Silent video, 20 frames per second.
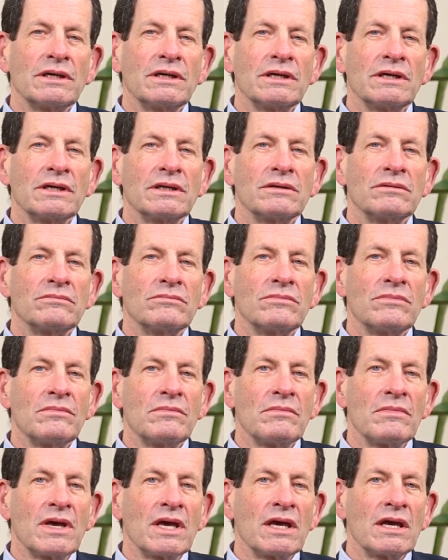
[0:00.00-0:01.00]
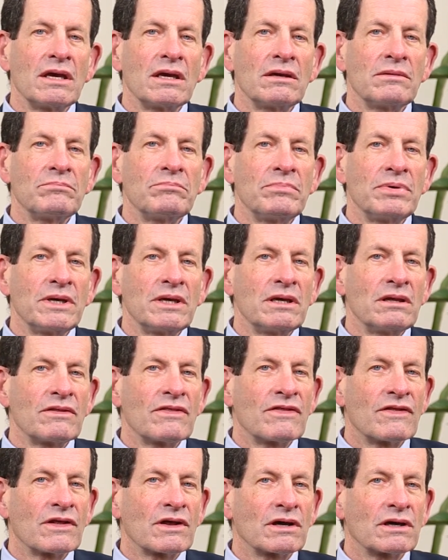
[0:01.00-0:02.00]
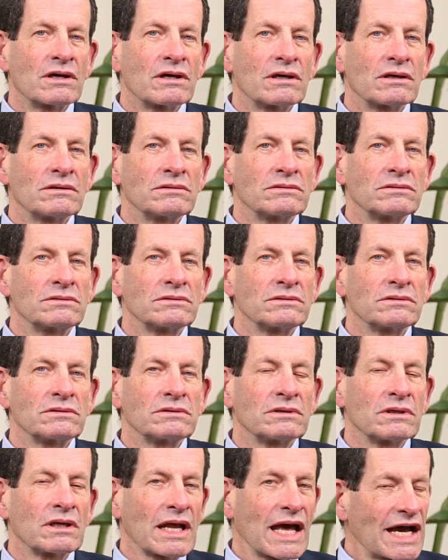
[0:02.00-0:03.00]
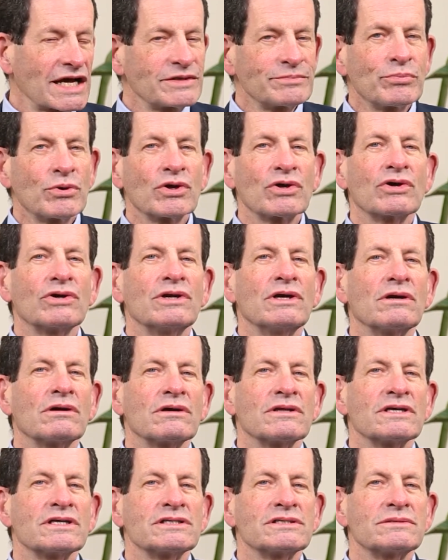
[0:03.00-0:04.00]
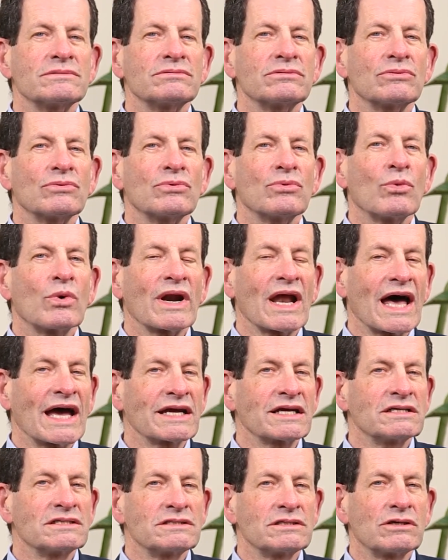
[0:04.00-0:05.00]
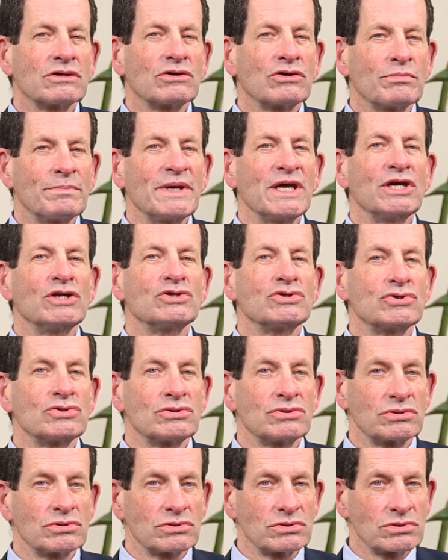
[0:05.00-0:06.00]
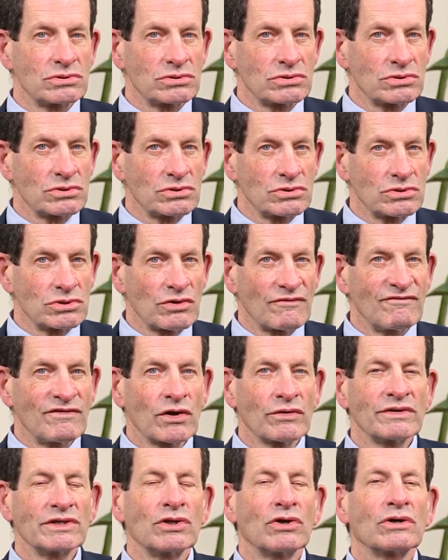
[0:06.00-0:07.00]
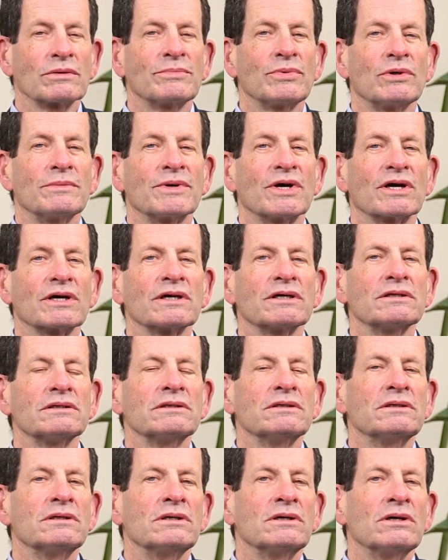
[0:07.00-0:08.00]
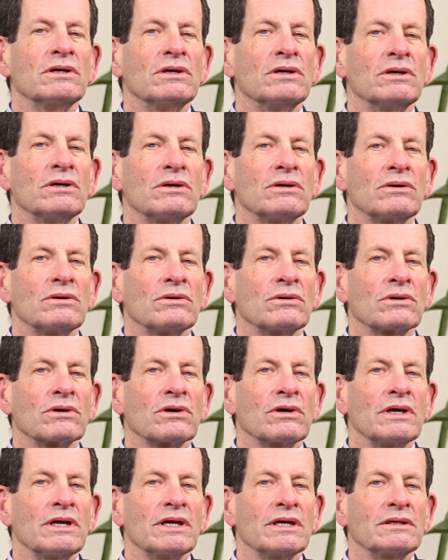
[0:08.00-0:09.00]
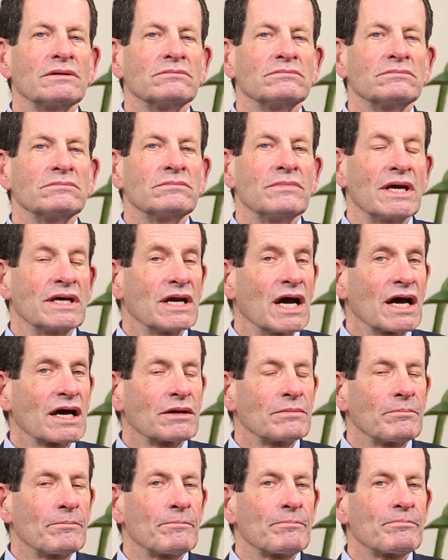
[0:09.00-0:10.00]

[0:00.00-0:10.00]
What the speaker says: It may be the last pretty good year of this, what I consider to be very long bull market, or it may not.